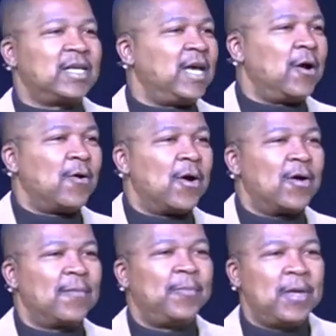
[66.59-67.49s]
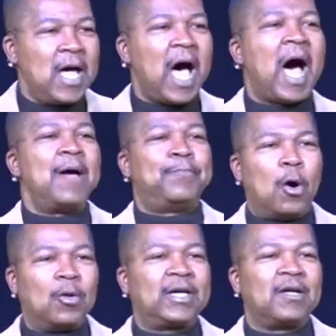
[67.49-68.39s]
hearer. I
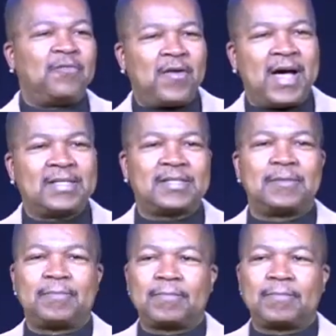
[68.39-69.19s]
boldly confess.